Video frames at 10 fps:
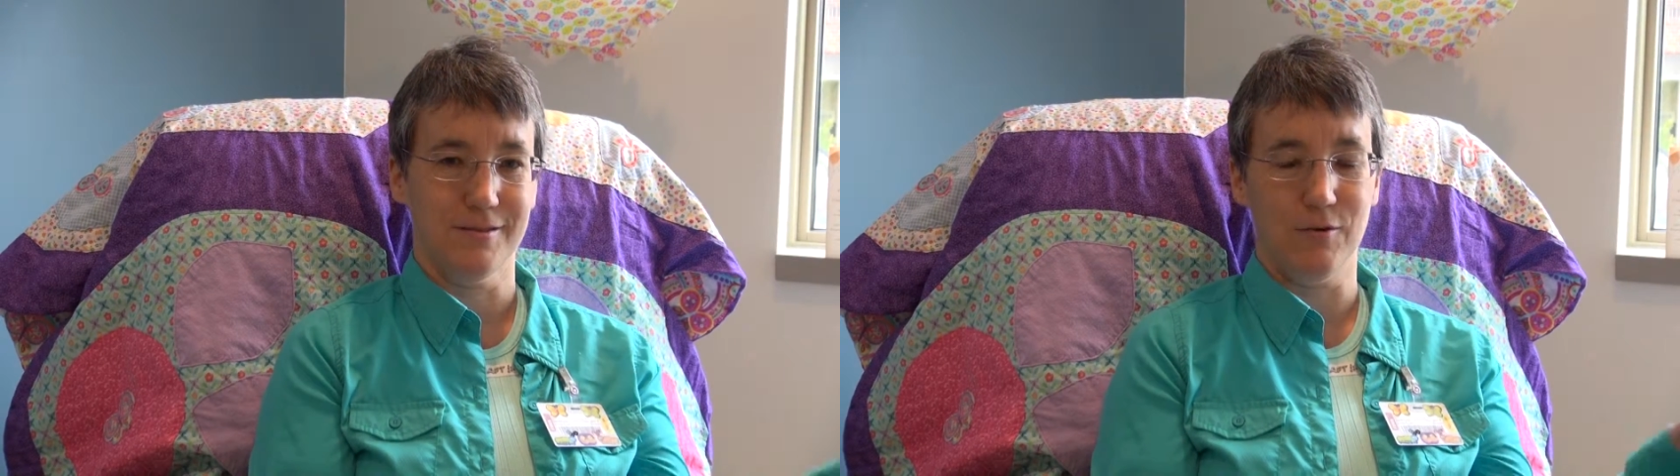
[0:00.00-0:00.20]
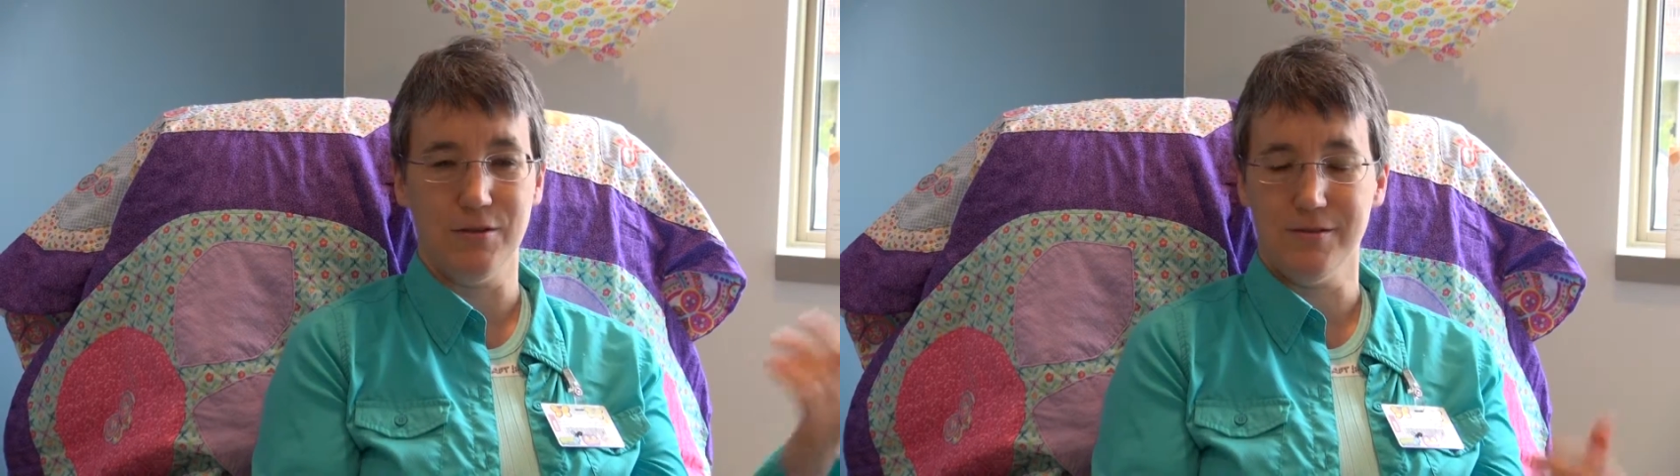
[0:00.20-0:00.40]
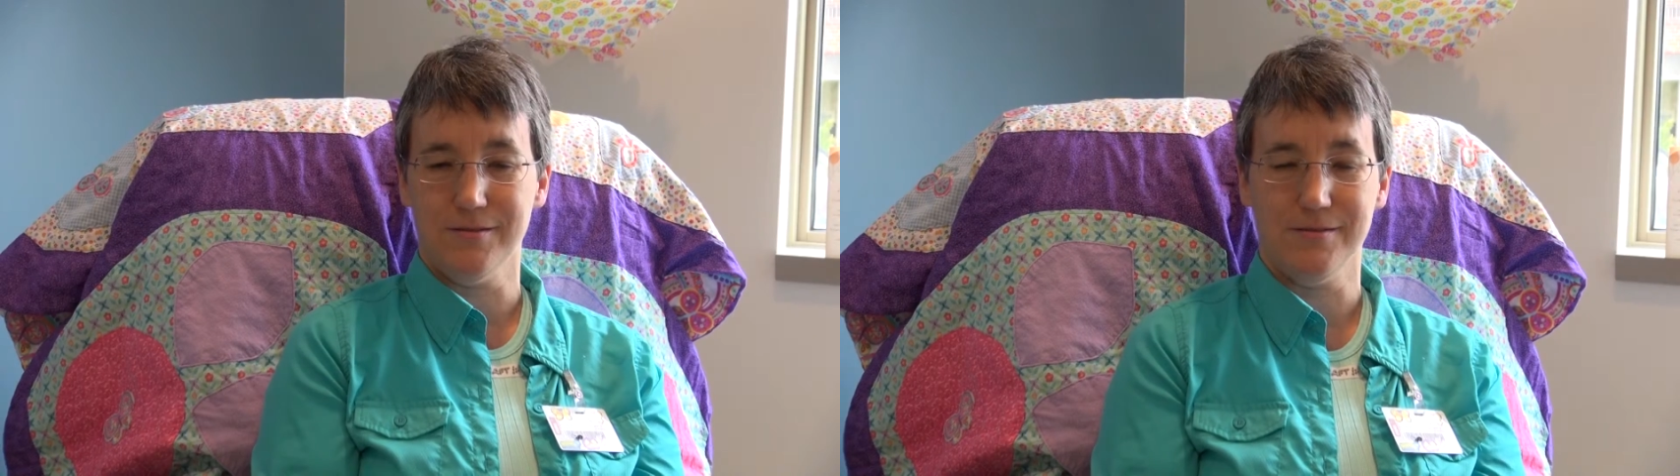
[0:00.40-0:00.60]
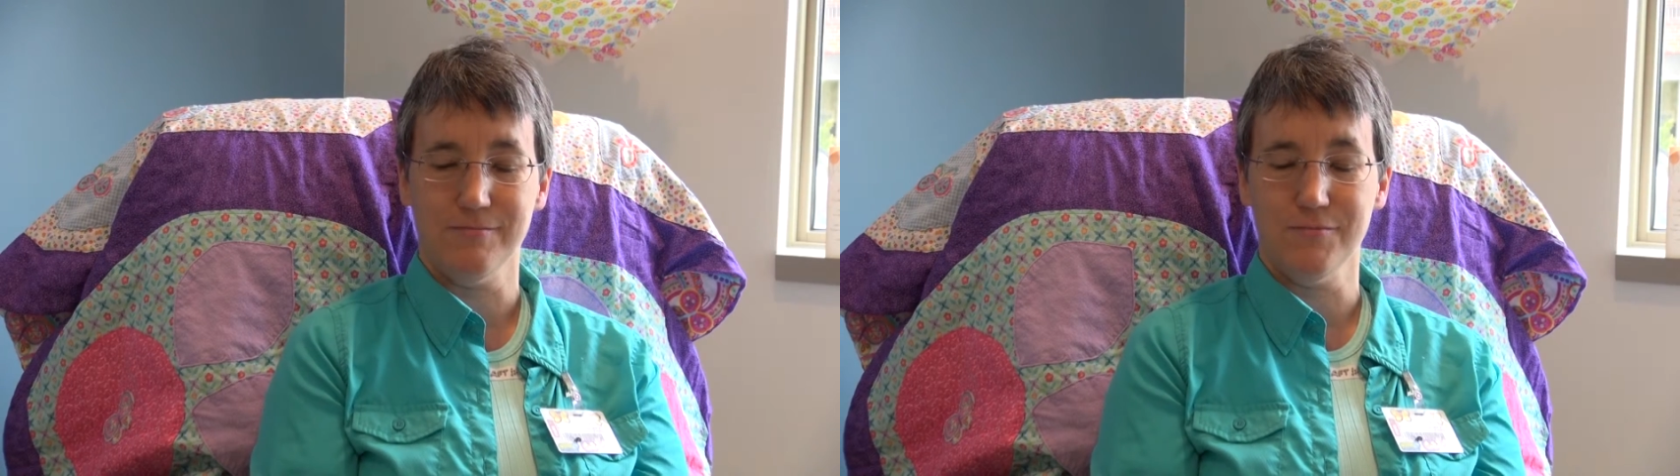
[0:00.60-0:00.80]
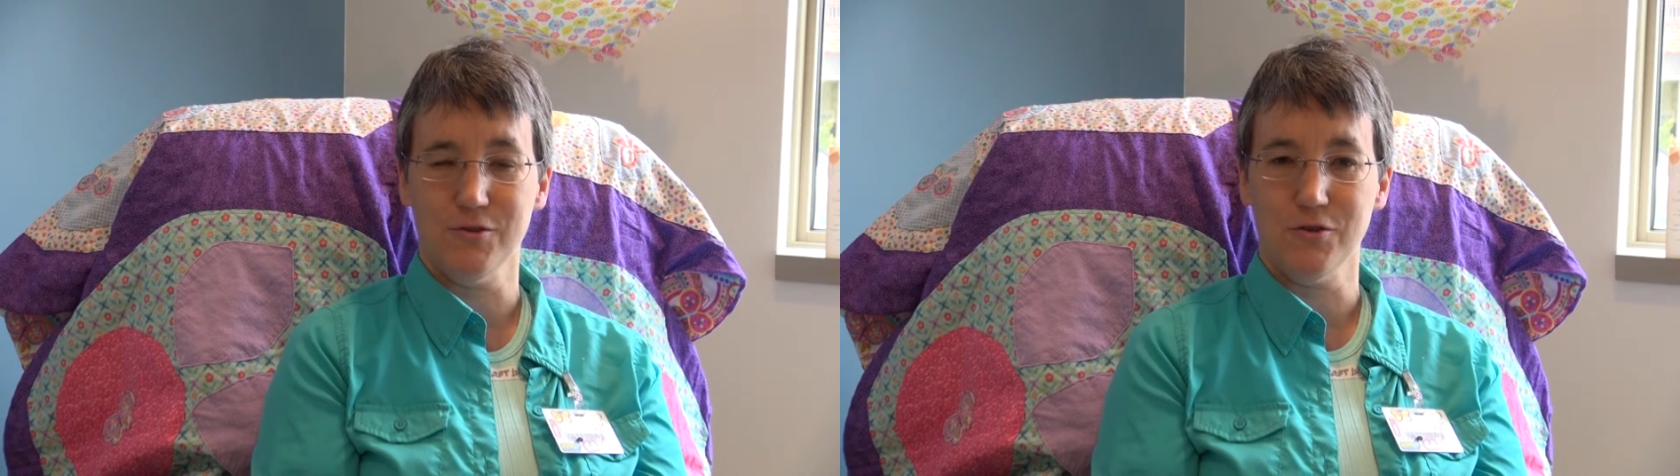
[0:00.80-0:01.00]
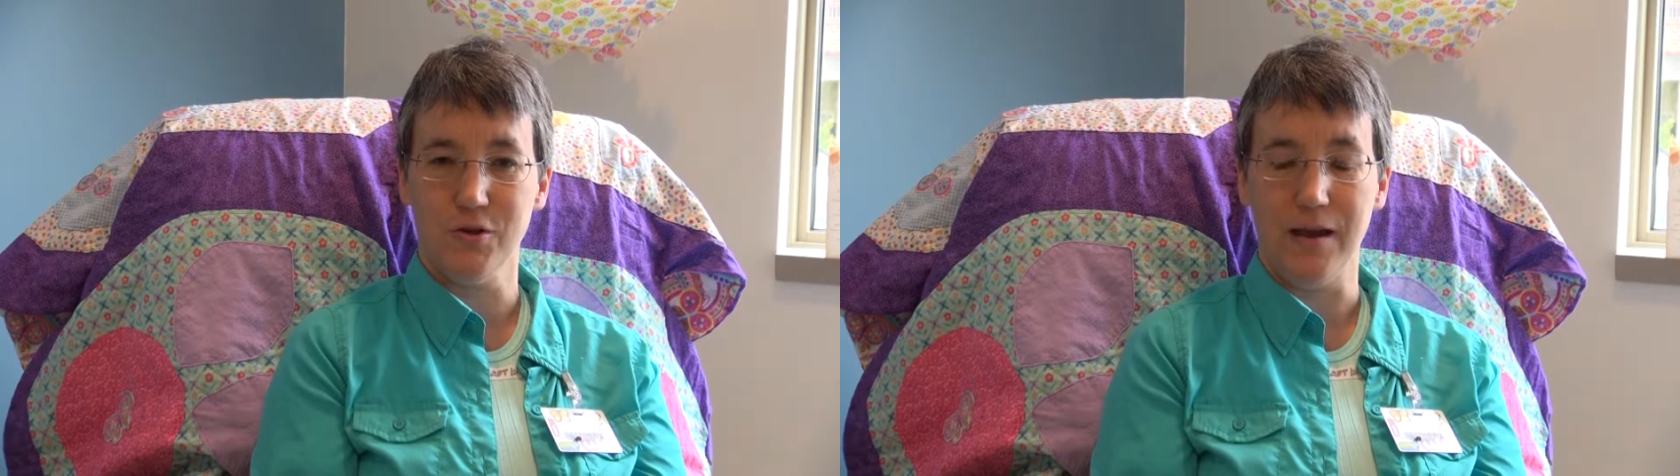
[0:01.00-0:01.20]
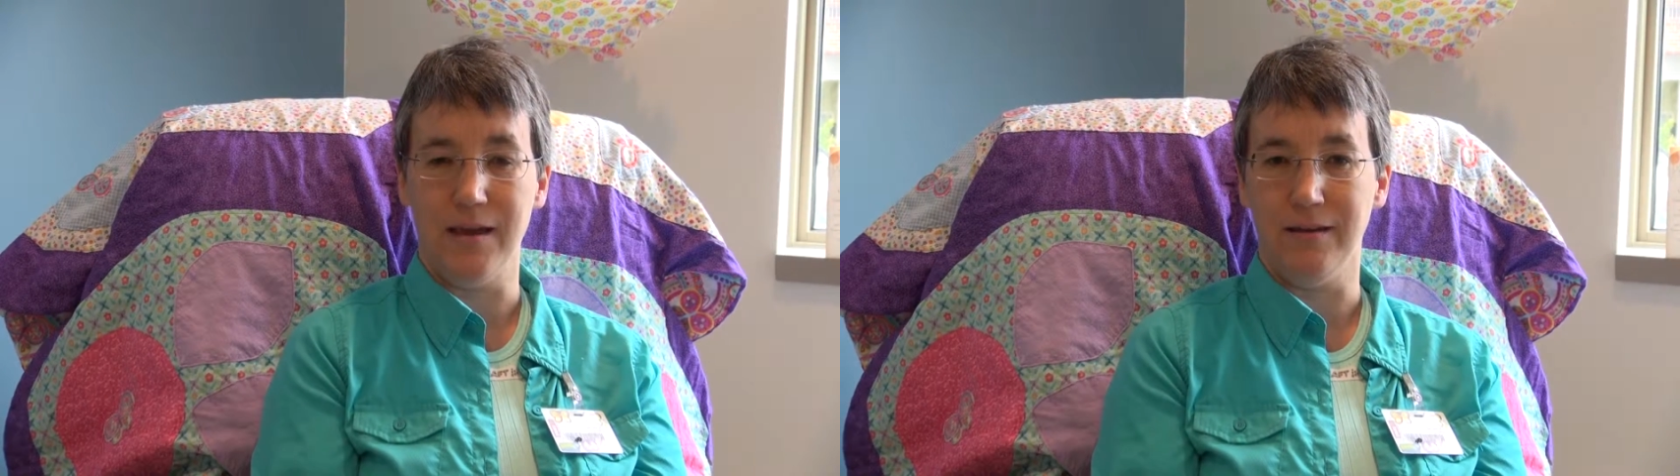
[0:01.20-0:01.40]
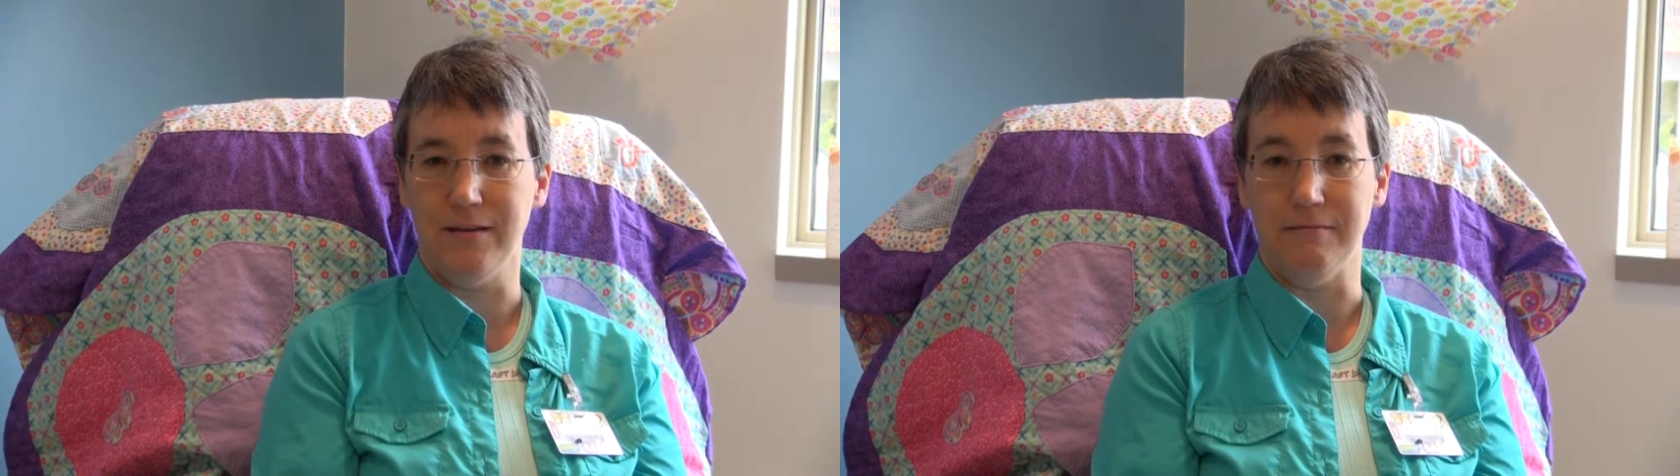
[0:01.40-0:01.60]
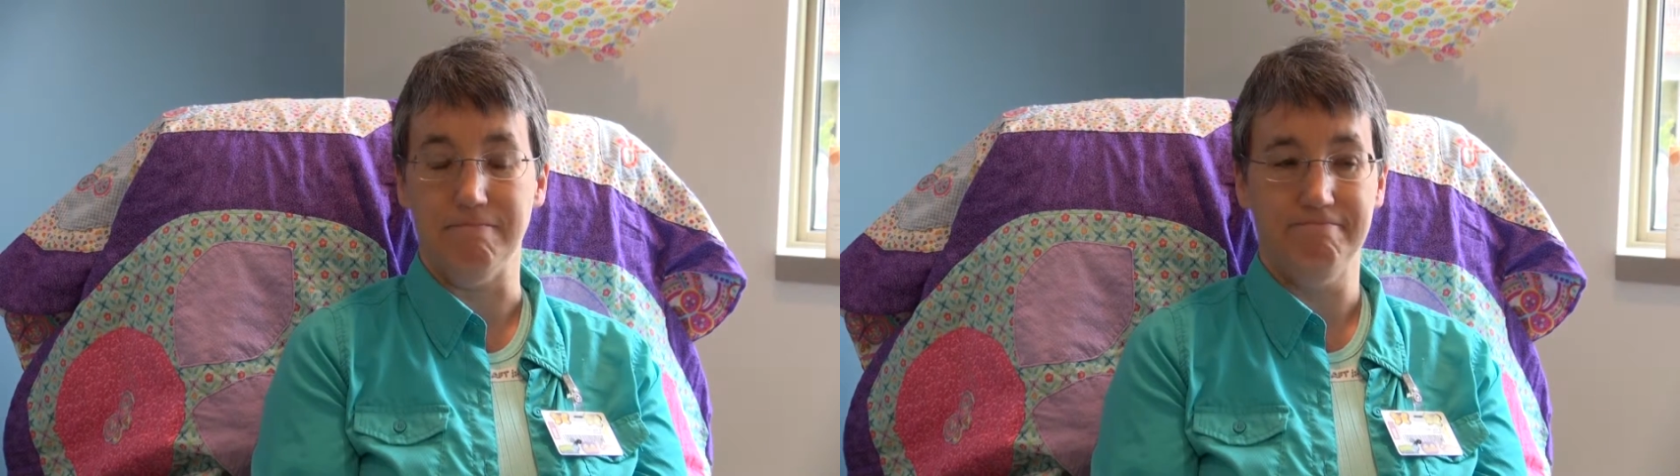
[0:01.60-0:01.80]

though it's trying and